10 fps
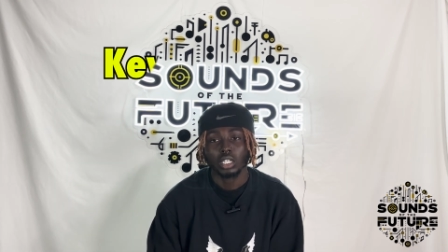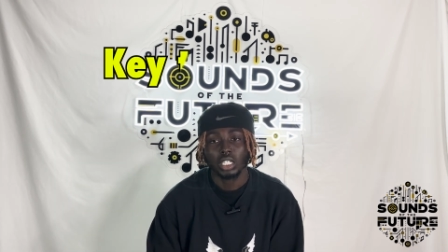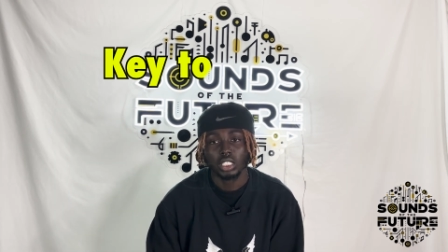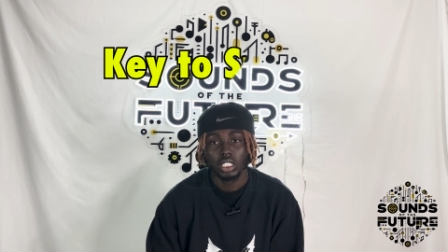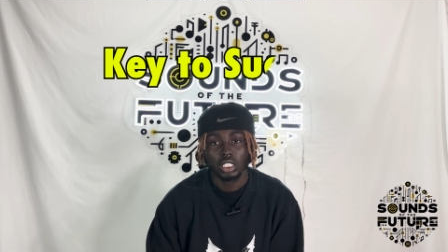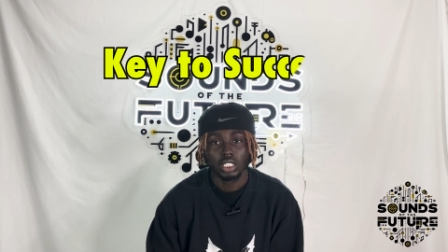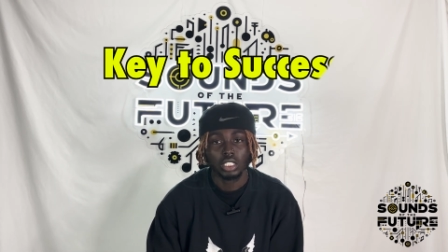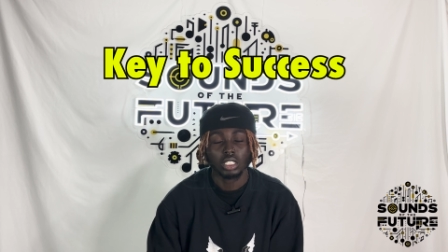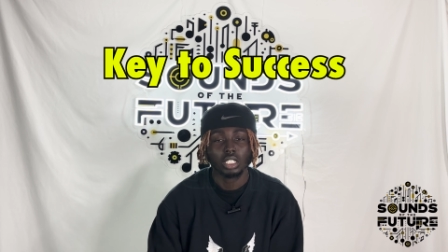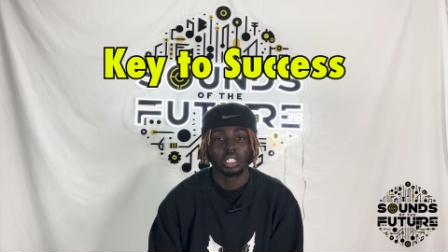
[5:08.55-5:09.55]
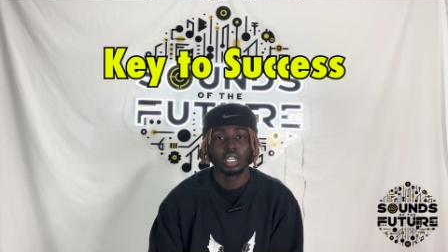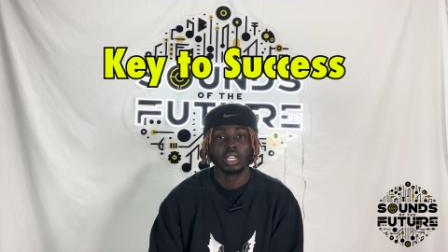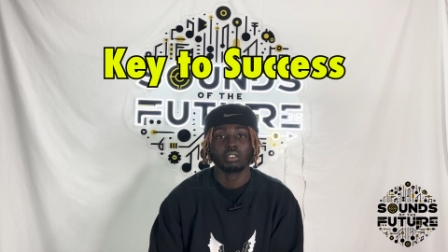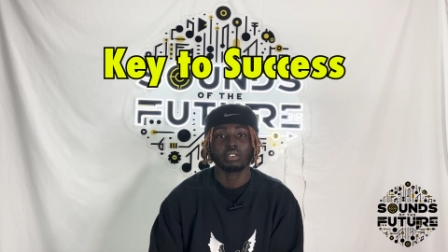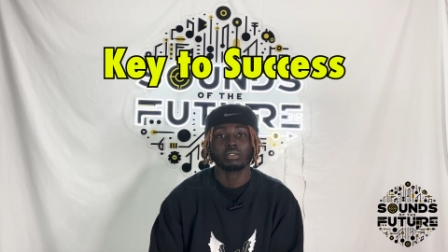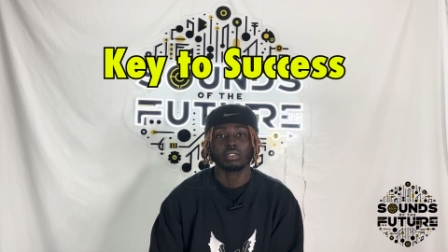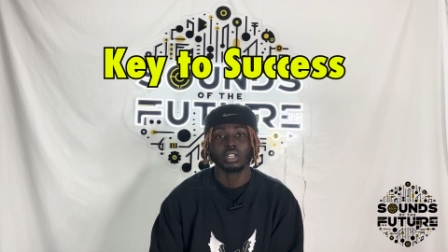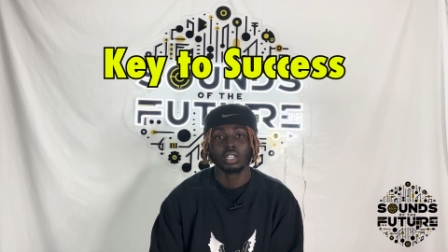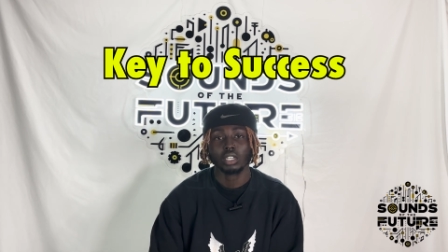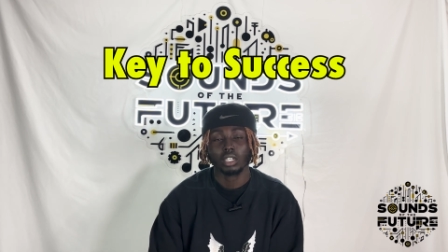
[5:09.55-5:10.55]
consistency and not giving a
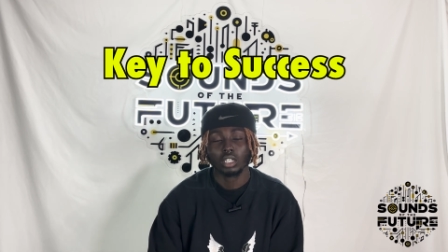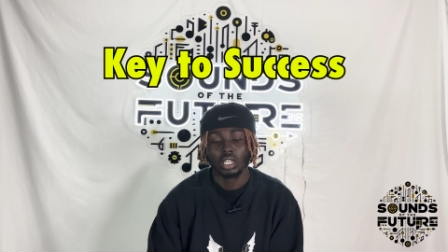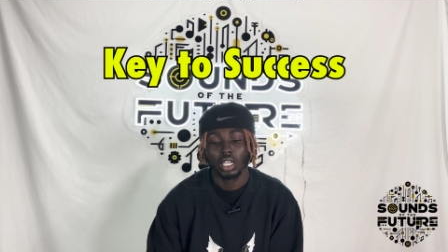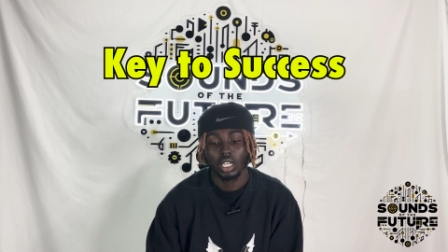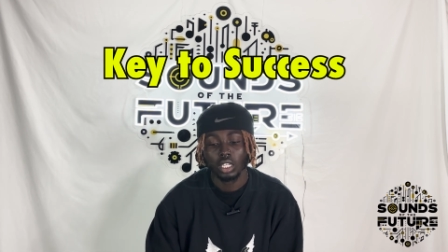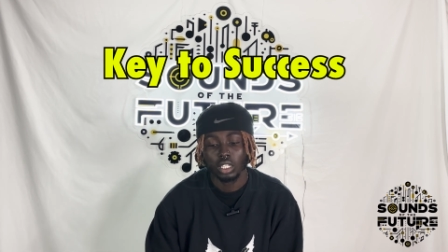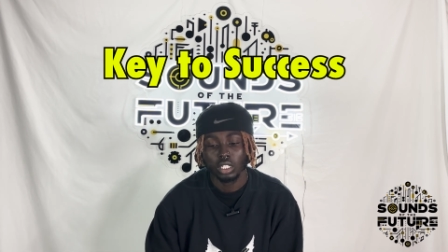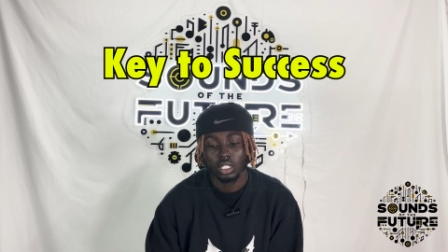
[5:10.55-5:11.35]
fuck, and